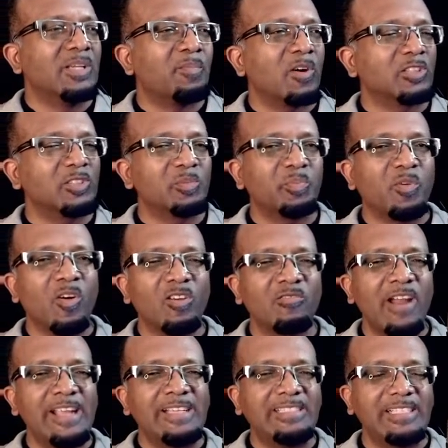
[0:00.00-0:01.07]
the Apostle
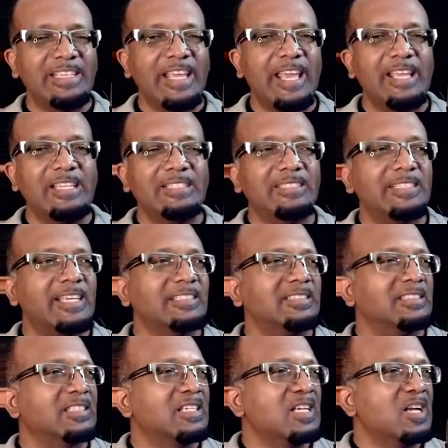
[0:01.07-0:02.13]
Paul writing here, he
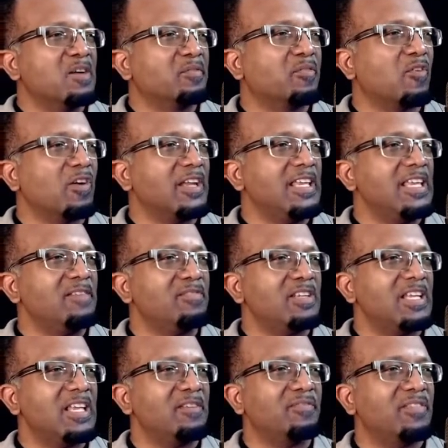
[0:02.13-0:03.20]
says, For
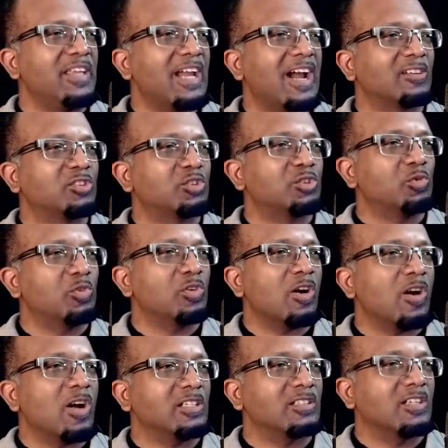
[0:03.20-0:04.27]
even if they are so
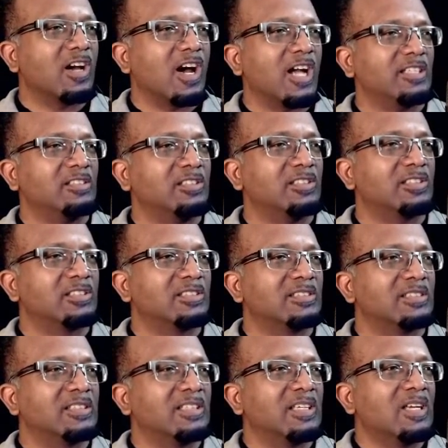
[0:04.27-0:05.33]
called gods,
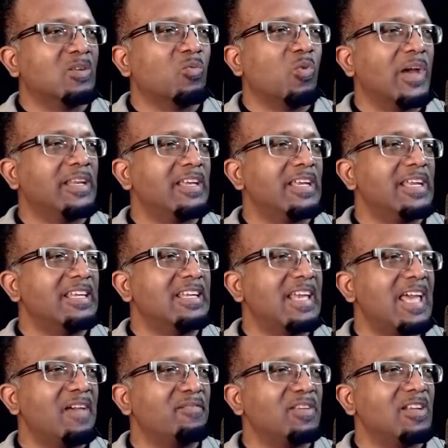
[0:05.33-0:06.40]
whether in
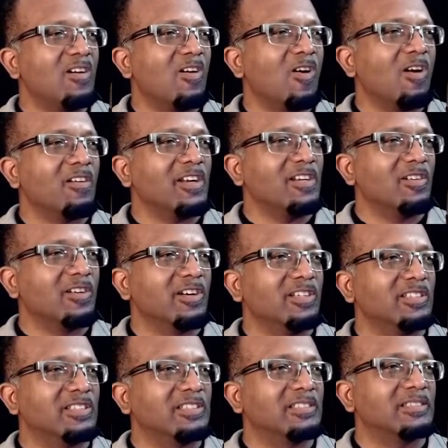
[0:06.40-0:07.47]
heaven or on
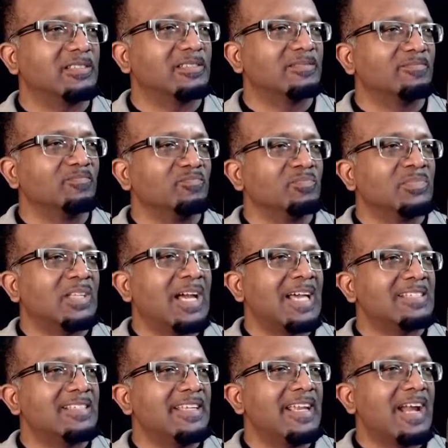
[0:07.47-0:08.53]
earth,
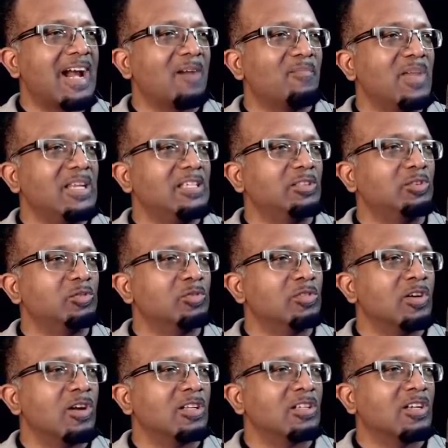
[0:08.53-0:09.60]
as there are many so
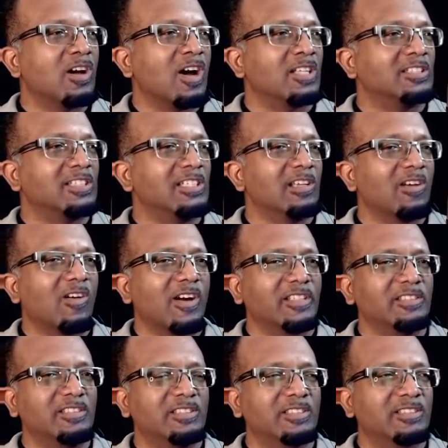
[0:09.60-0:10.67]
called gods and
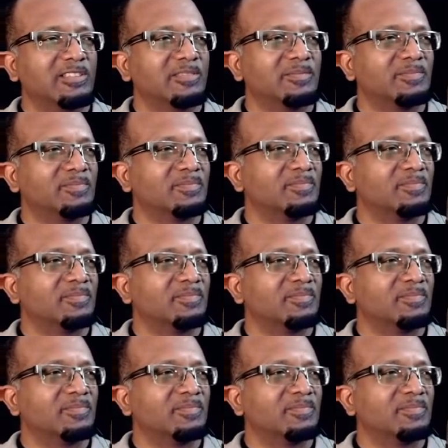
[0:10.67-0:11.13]
lords,